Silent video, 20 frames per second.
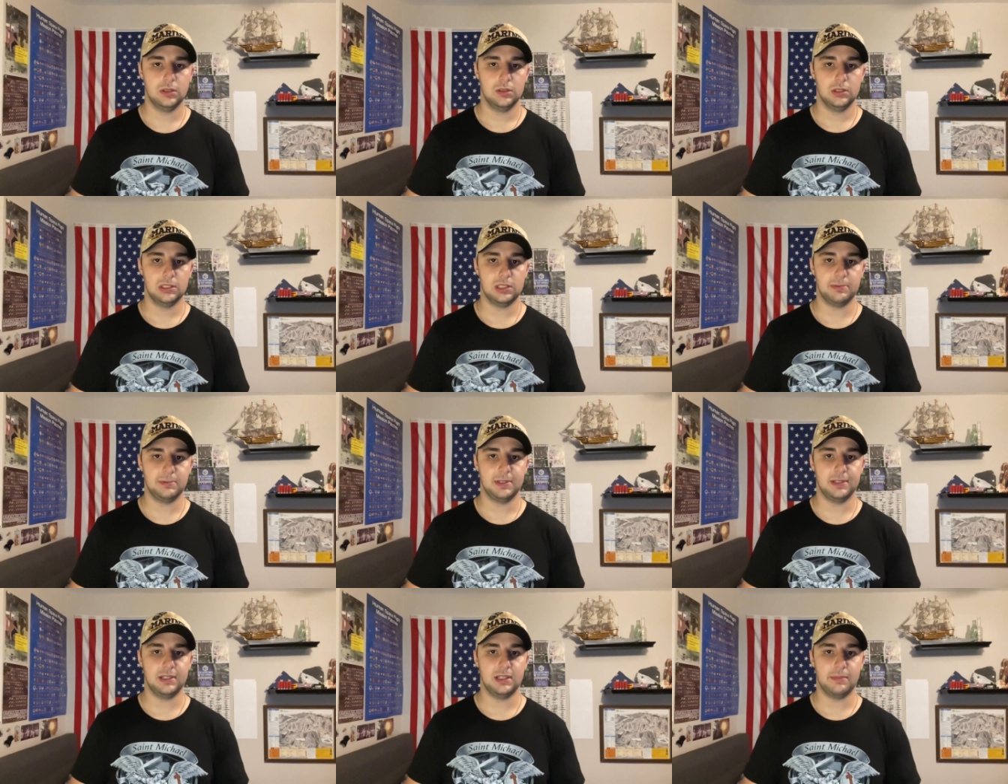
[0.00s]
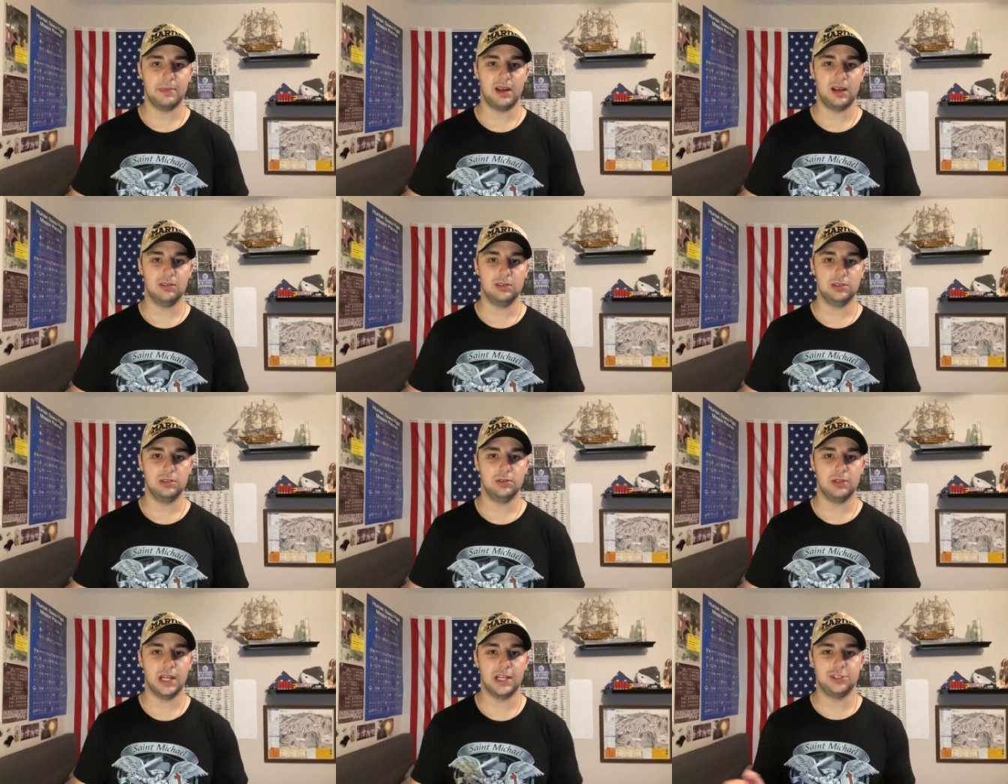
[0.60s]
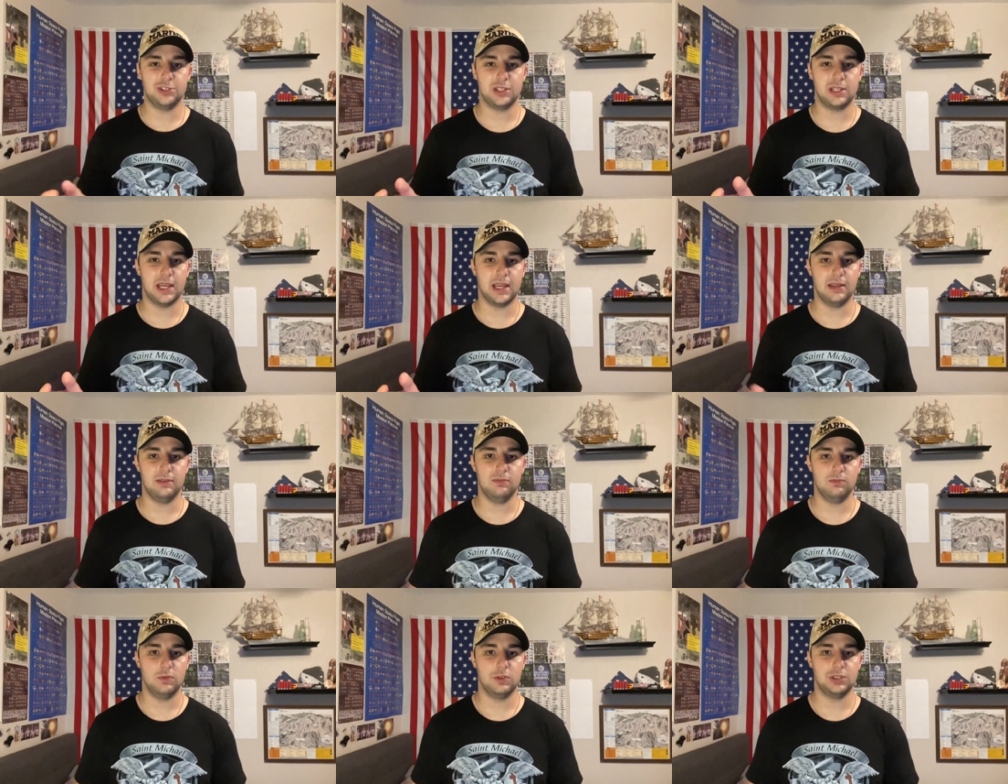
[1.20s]
something about to
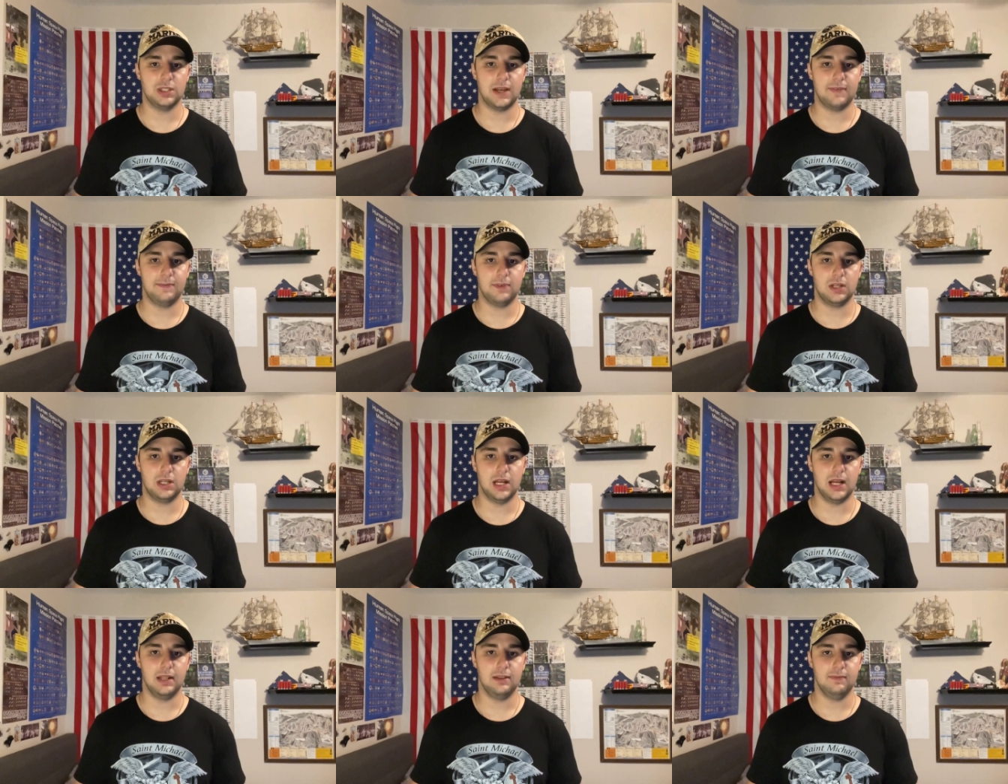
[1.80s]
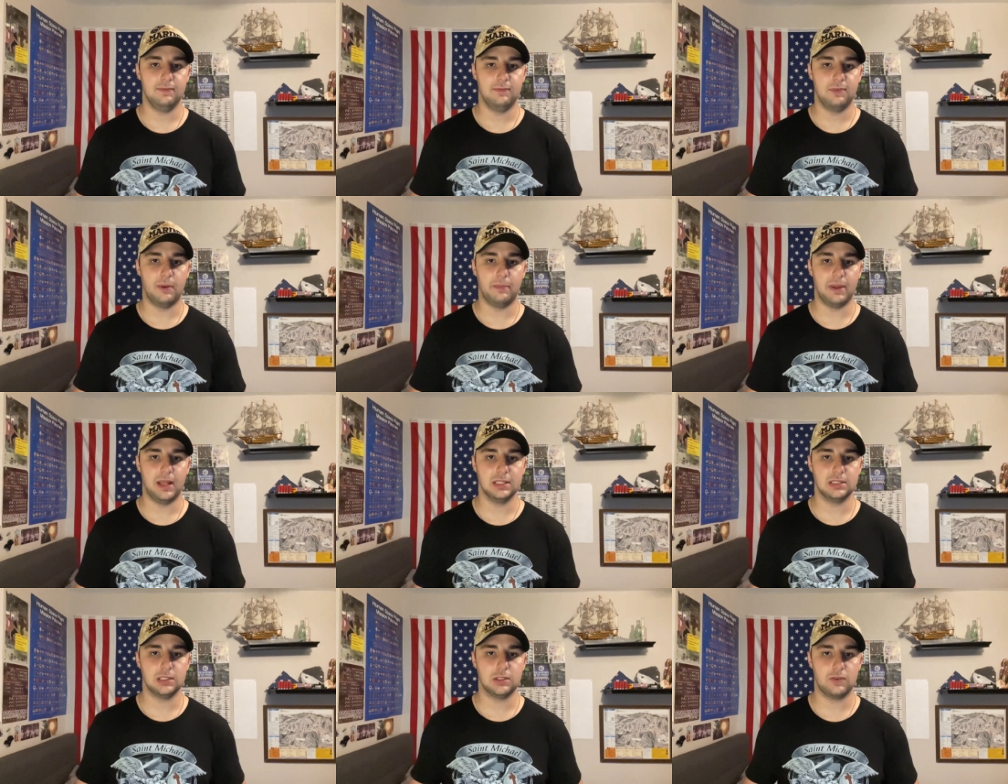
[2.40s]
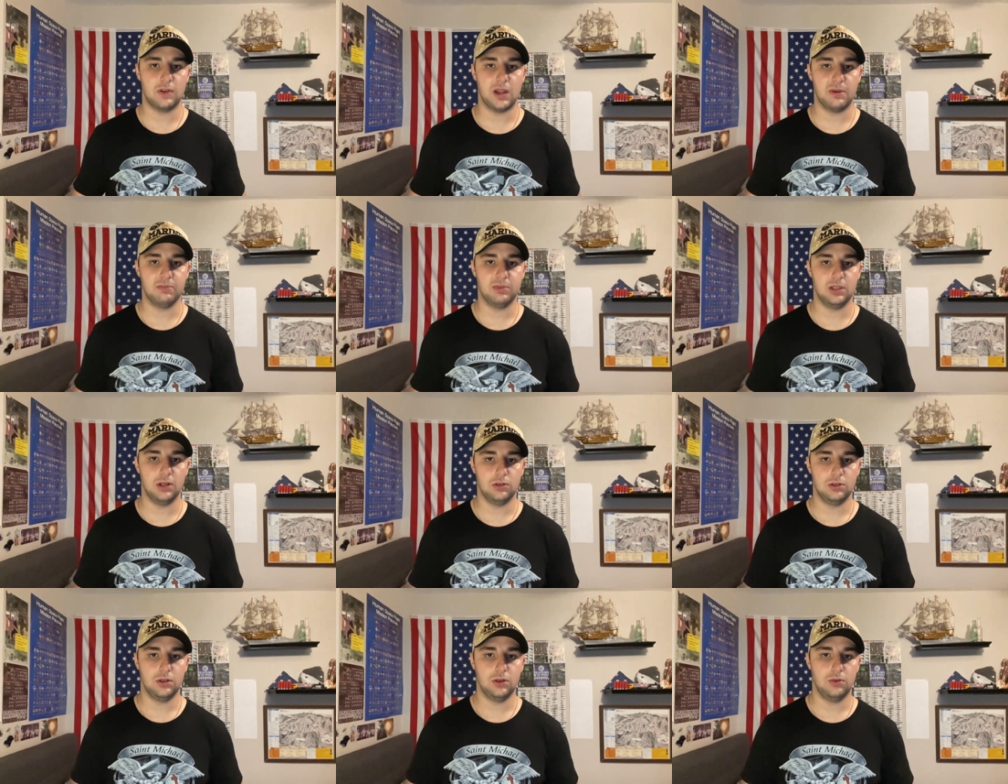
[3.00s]
educate, which I forgot from Instagram,
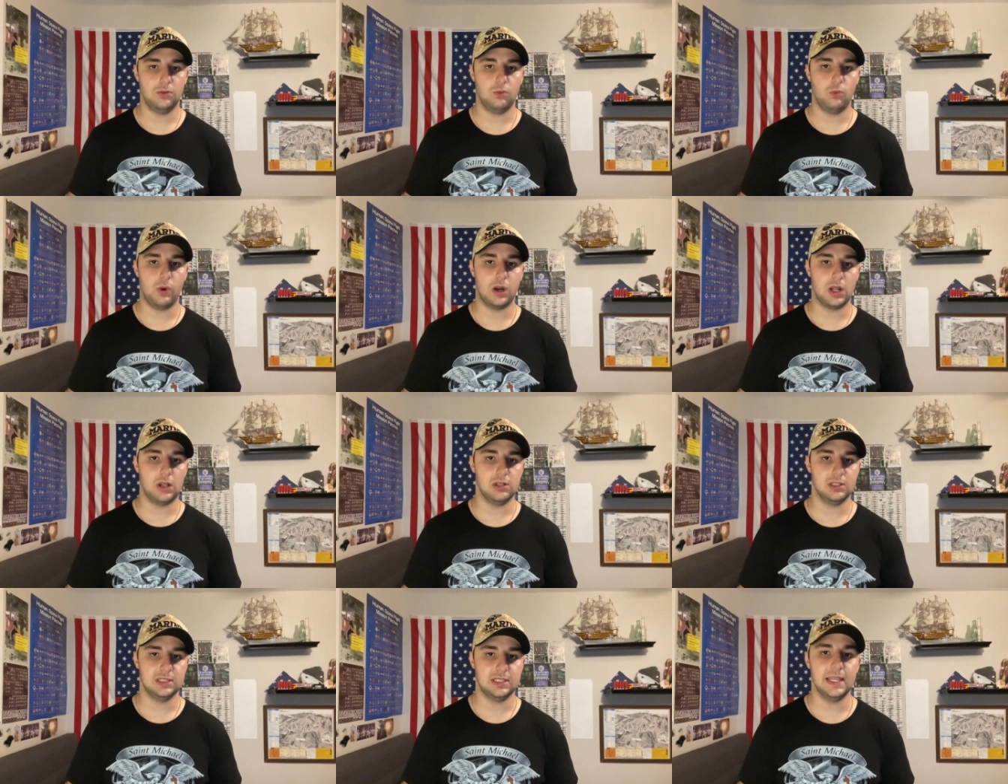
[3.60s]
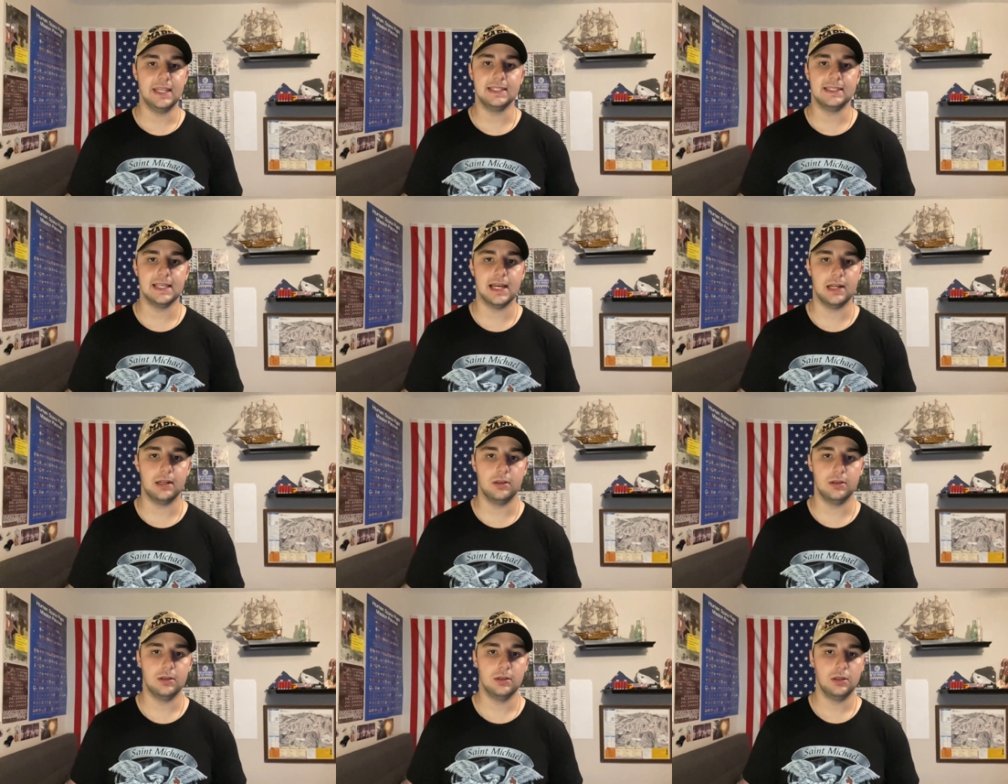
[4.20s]
don't know what else he said.